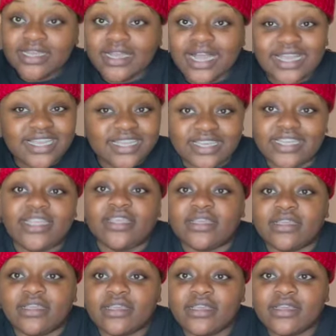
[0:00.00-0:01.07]
I couldn't
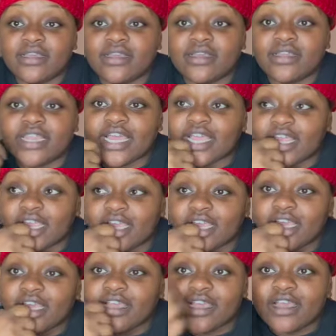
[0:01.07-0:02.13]
eat. Like,
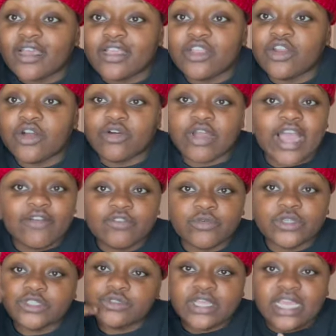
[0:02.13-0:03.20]
you know,
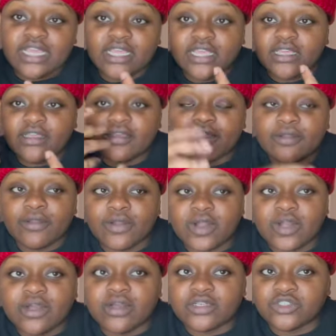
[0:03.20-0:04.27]
afterwards you can't eat.
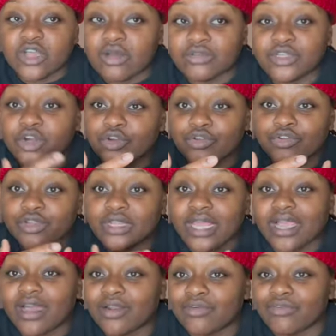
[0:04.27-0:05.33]
Uh, so I was hungry,
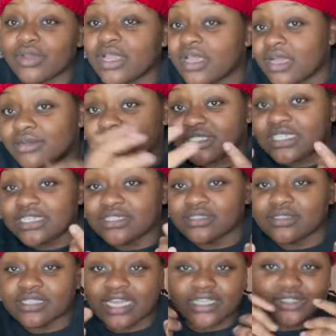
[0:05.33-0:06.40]
like I don't, I was
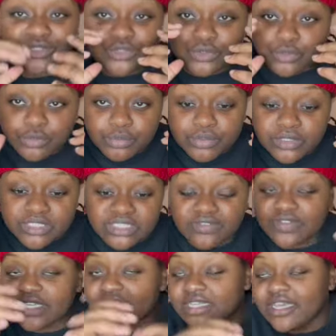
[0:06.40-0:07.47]
eating like soup and stuff
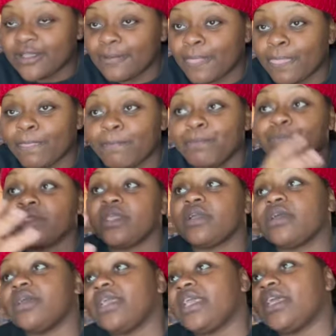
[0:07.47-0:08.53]
like that.
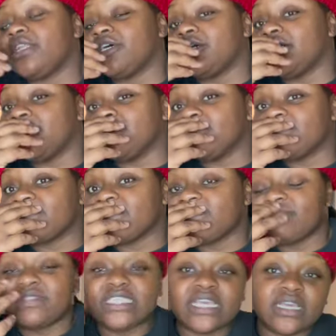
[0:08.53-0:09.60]
And um,
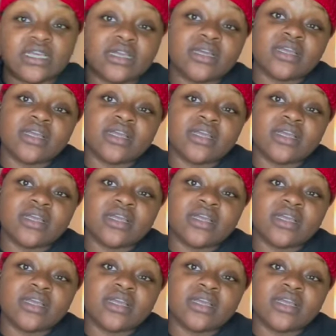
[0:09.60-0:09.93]
yeah,